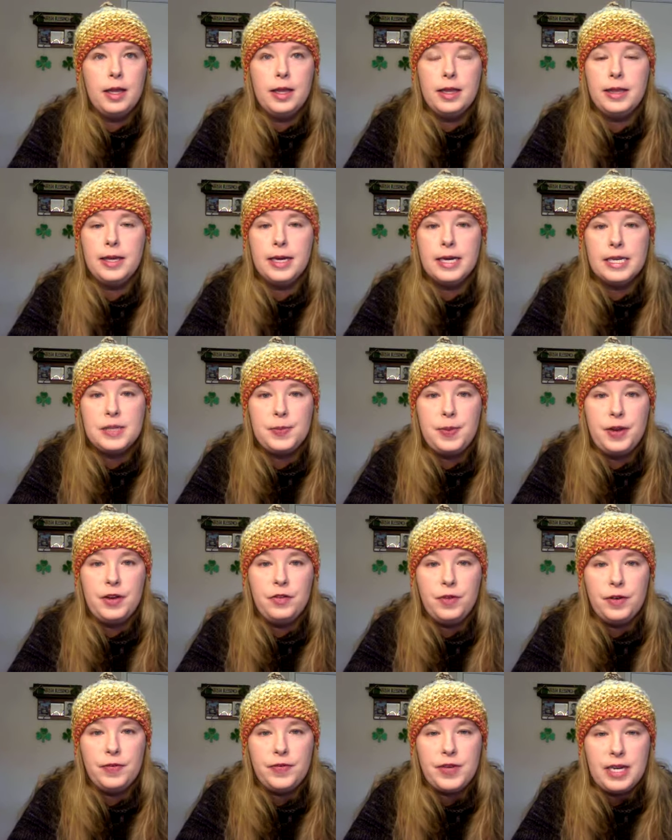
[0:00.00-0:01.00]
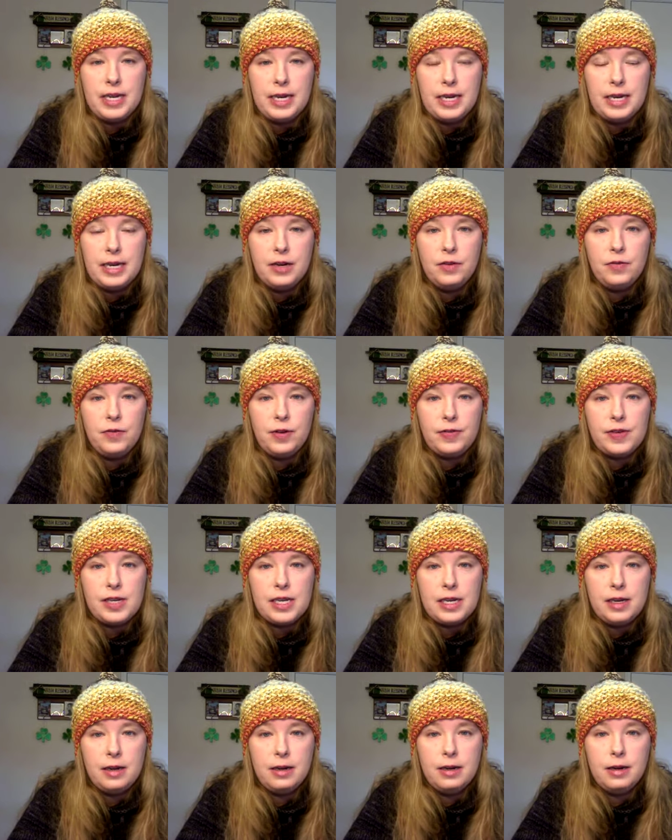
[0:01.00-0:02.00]
the spin 15
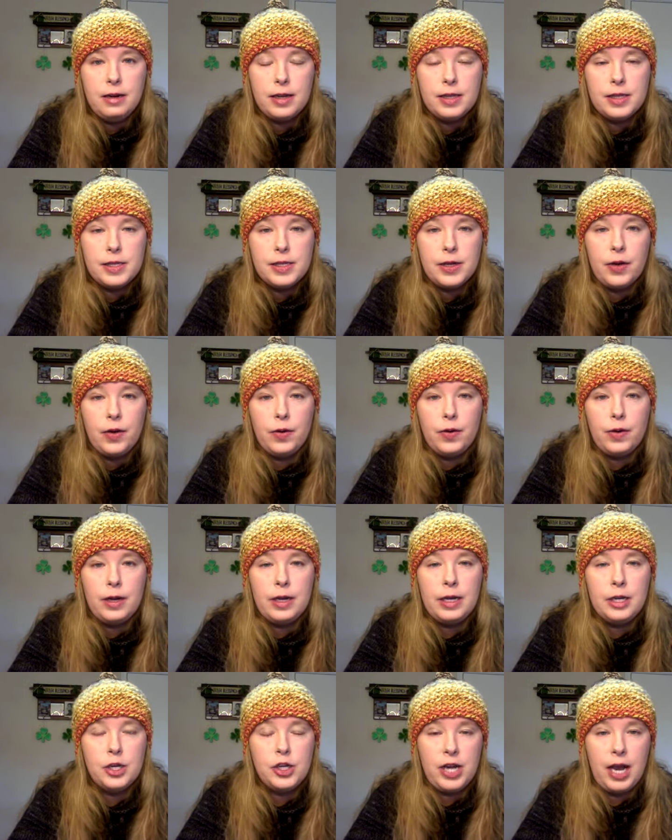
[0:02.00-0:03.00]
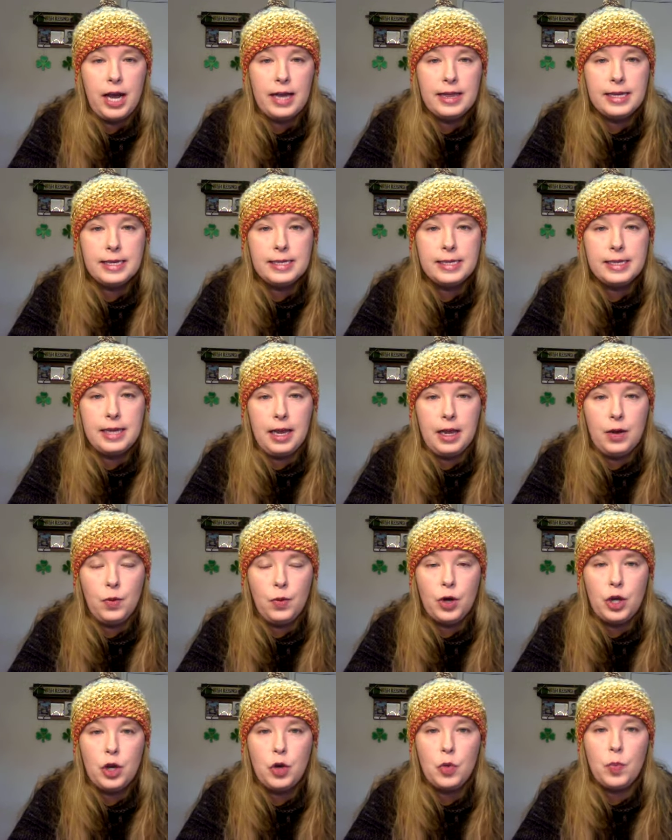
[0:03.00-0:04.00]
15 and so she had this thing
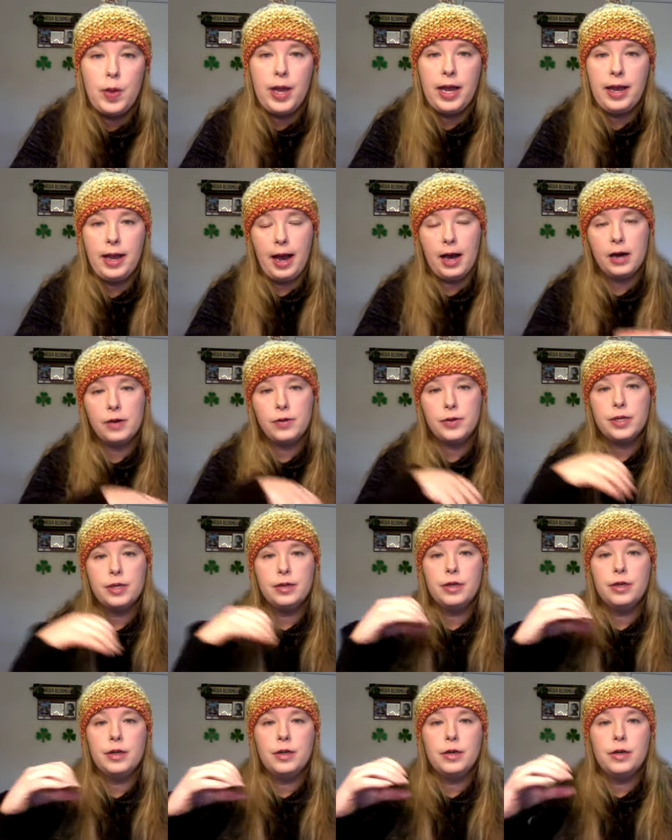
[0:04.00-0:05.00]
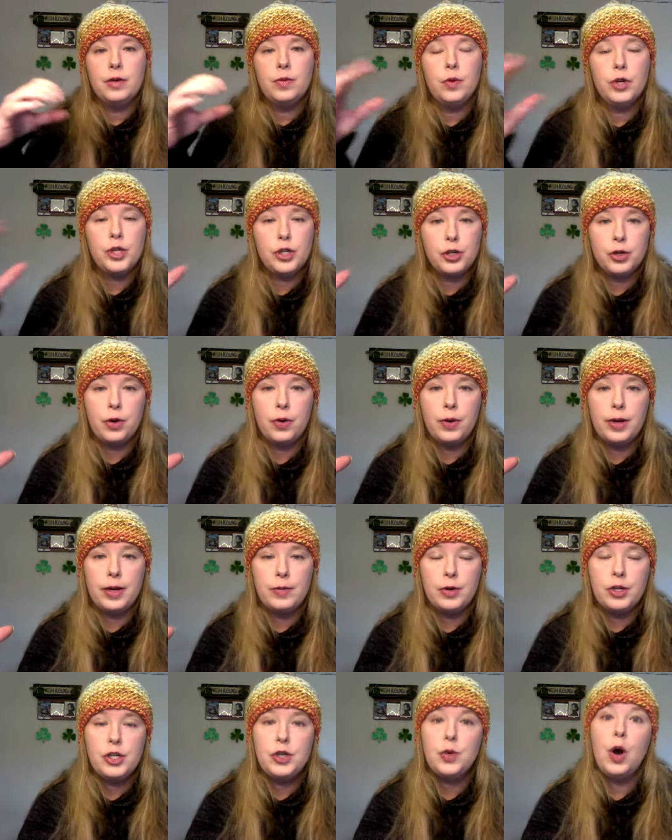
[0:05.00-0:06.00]
where you pick out what you're going
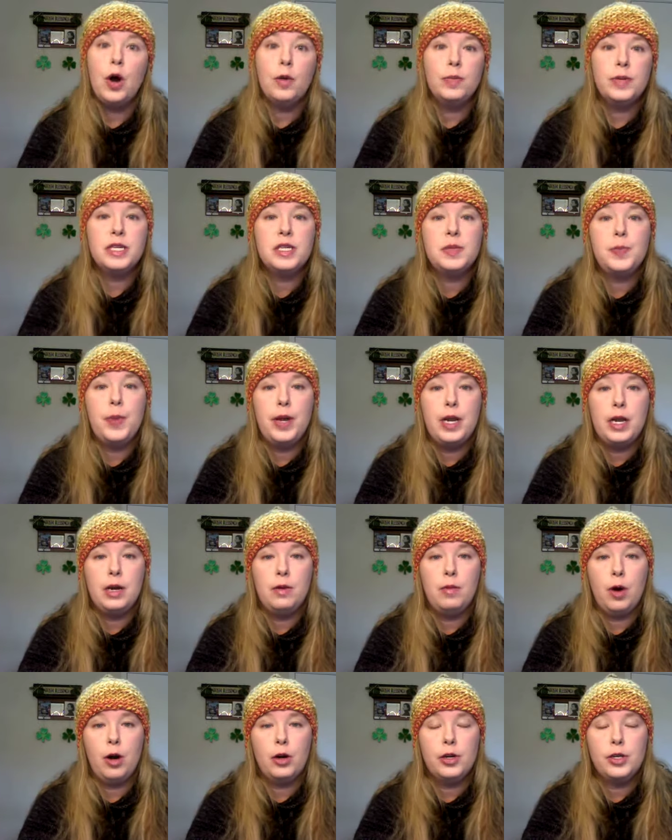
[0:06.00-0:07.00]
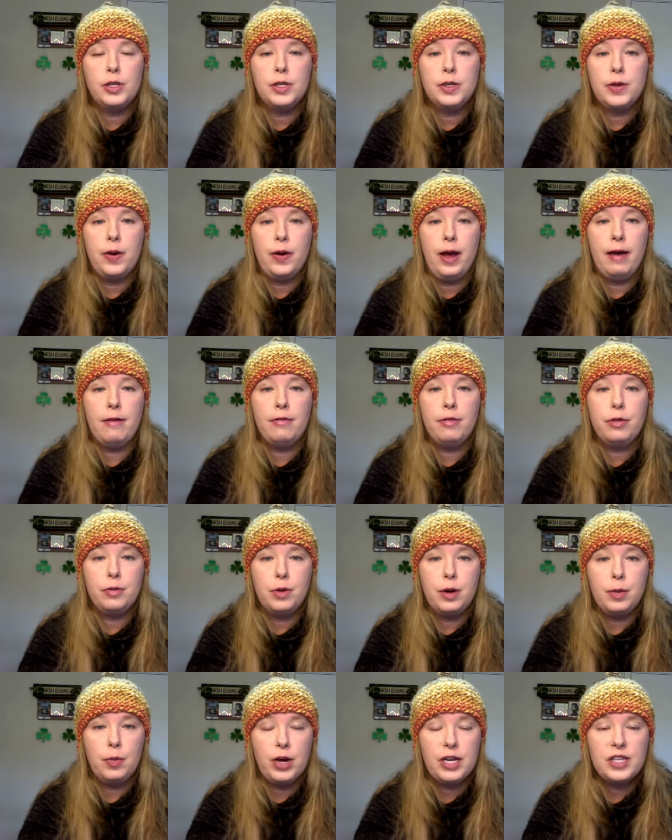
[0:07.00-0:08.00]
what you hope to spin in March and so I have
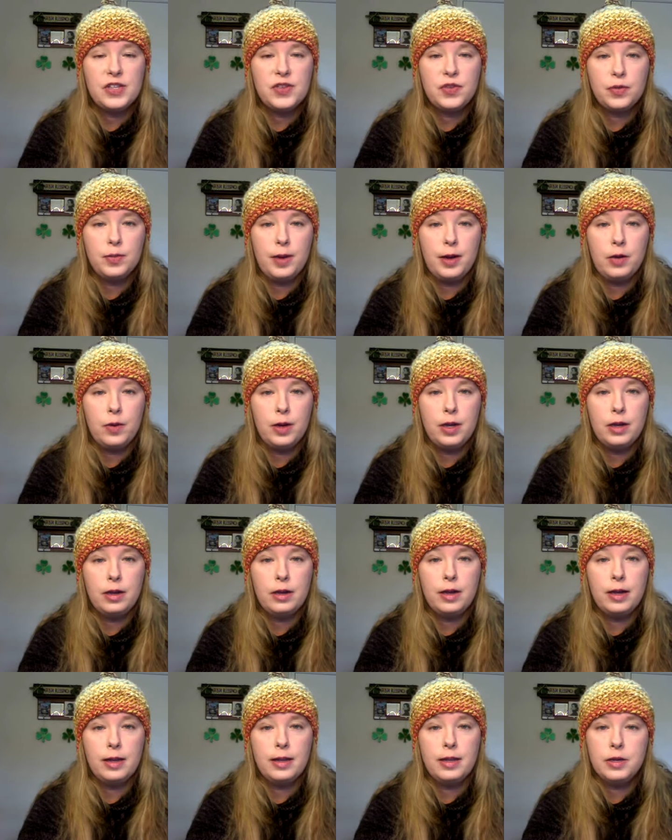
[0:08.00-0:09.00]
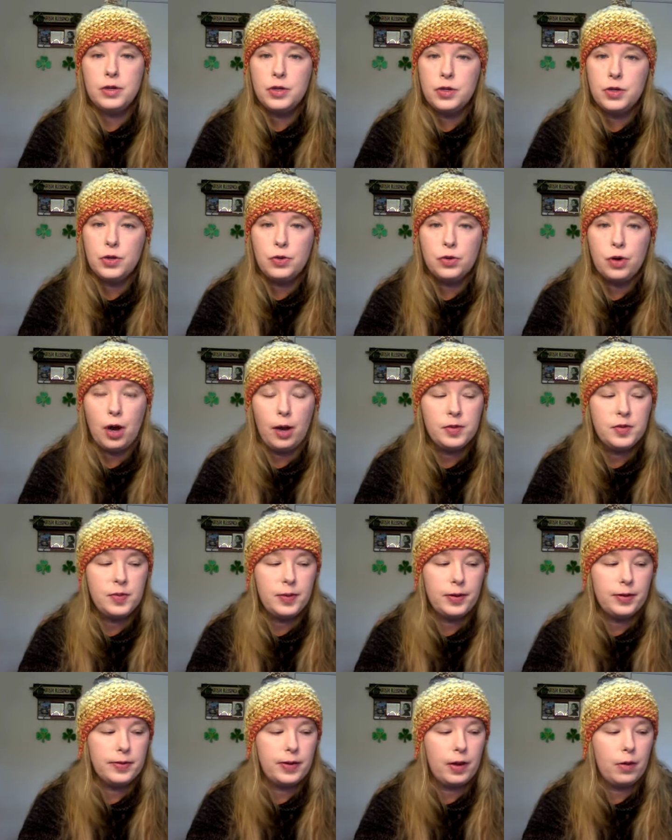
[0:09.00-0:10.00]
three braids for my wheel and then two drop
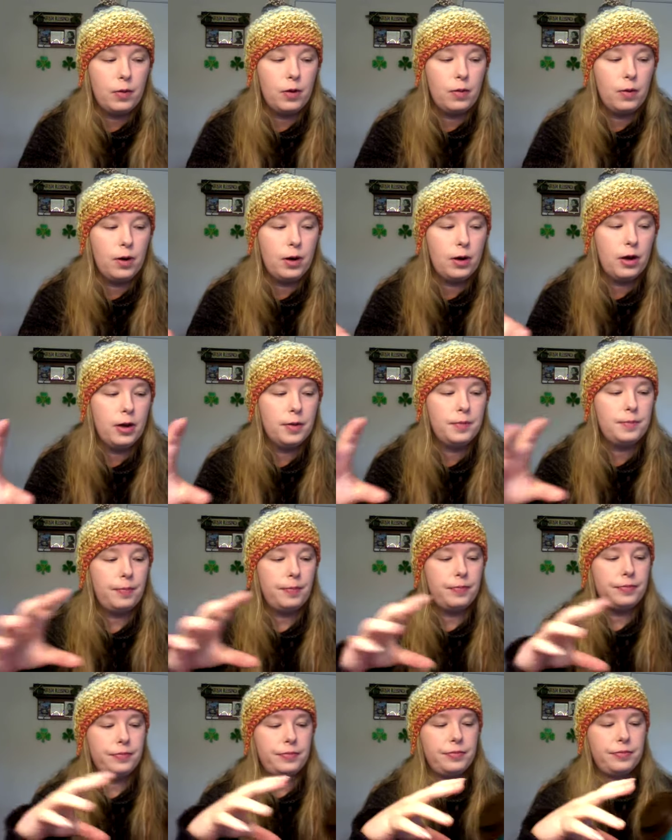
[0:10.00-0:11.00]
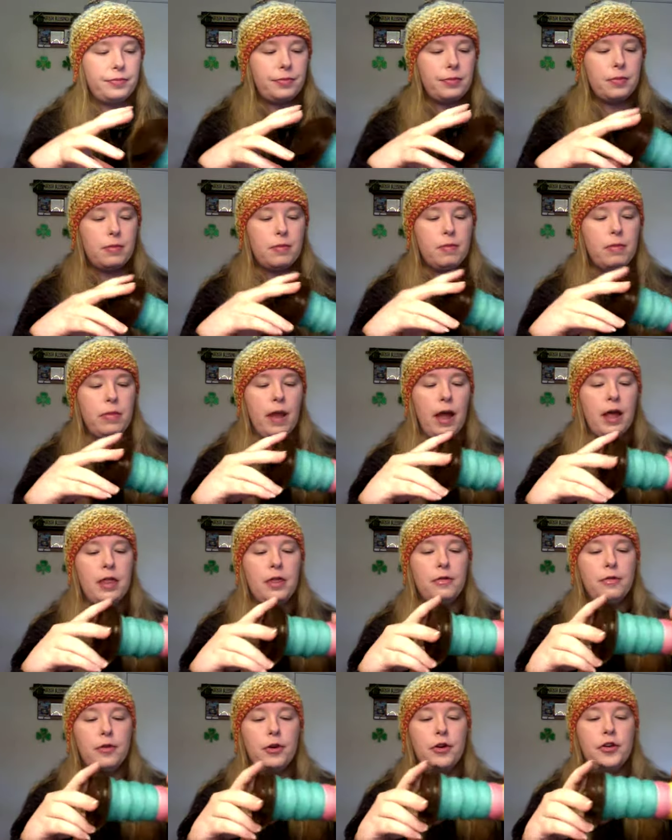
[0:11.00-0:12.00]
spindles I want to work on and
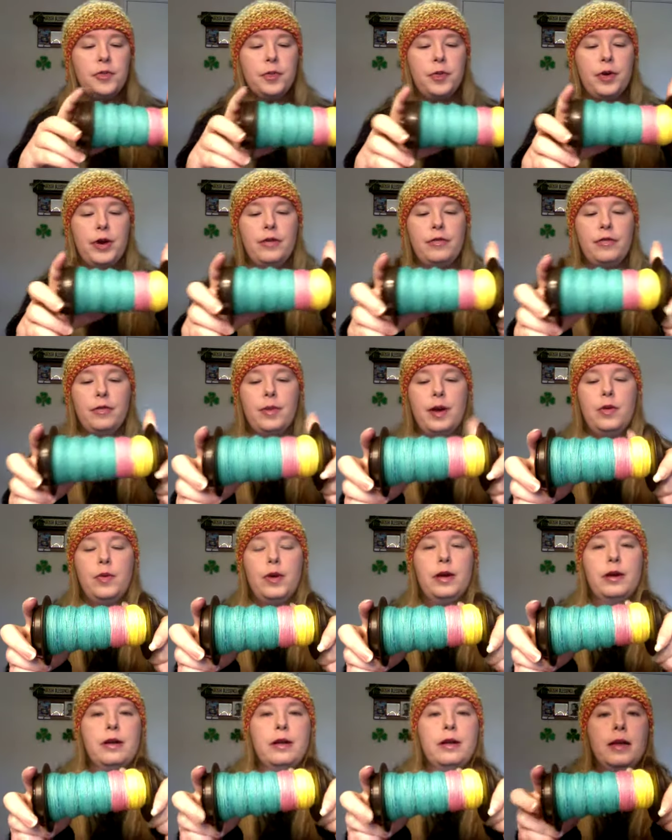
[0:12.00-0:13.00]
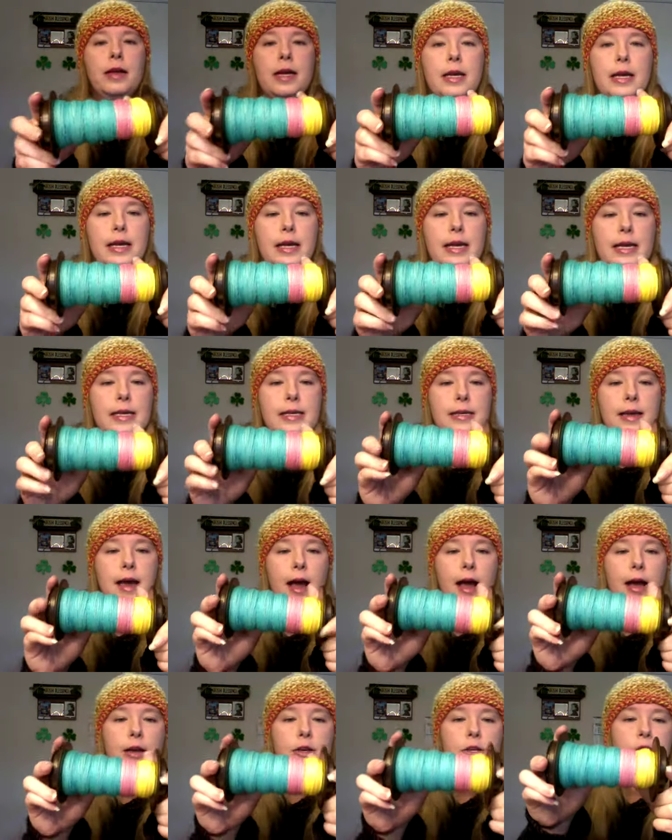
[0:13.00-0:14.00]
the first braid for my wheel is
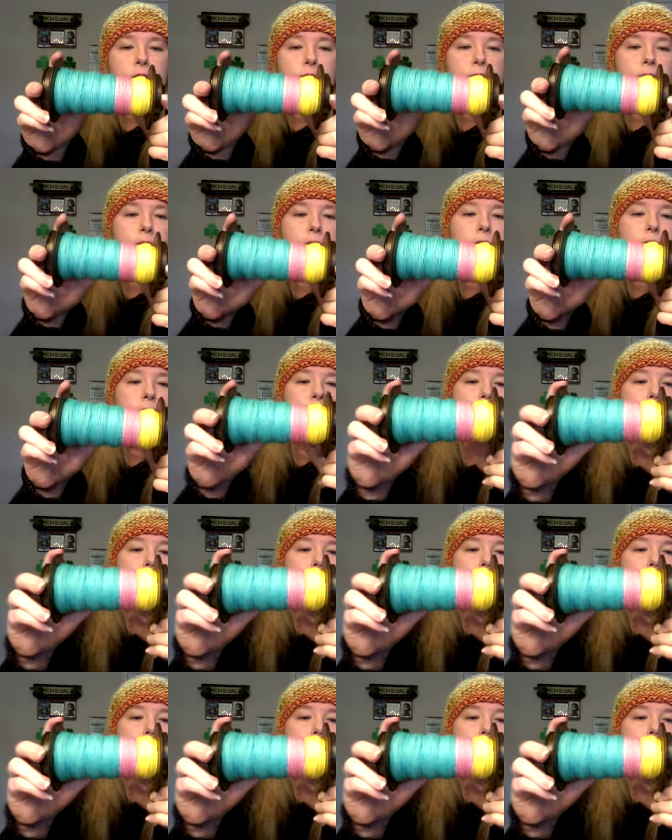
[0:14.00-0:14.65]
actually